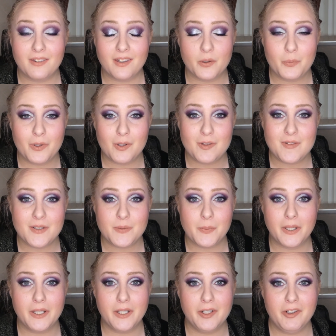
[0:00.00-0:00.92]
that will
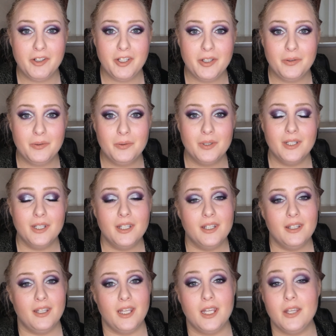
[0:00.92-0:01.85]
inspire you,
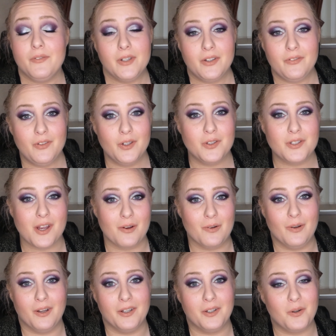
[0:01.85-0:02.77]
even if you
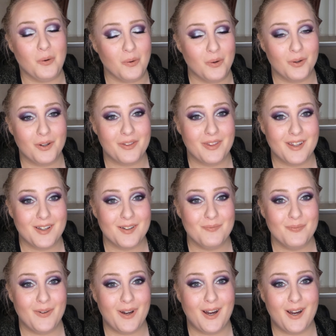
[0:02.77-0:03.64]
don't like all of them.